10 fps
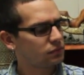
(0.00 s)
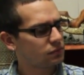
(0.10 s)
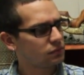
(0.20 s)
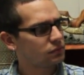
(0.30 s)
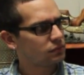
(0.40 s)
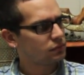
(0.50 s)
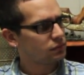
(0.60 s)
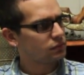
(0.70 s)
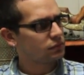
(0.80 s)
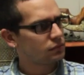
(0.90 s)

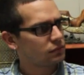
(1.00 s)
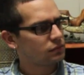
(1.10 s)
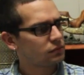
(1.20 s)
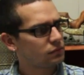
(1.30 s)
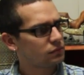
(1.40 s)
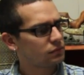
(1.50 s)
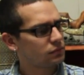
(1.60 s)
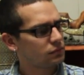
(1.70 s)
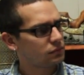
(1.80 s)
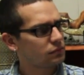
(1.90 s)

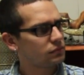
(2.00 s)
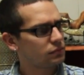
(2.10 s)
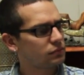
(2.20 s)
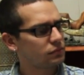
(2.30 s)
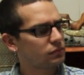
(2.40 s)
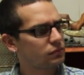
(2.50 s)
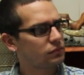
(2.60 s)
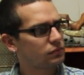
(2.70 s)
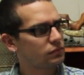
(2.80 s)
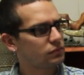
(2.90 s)

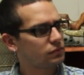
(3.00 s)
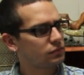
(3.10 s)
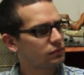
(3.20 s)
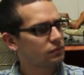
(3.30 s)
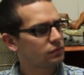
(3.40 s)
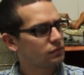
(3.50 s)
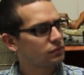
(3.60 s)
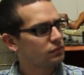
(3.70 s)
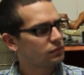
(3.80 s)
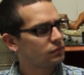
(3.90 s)

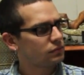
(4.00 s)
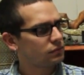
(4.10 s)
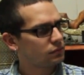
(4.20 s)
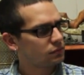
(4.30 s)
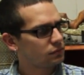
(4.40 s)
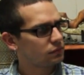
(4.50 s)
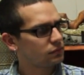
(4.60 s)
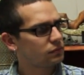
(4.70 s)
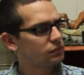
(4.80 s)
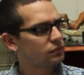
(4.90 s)

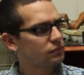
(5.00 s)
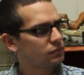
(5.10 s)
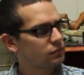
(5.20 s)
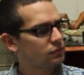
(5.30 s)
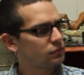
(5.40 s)
[no speech]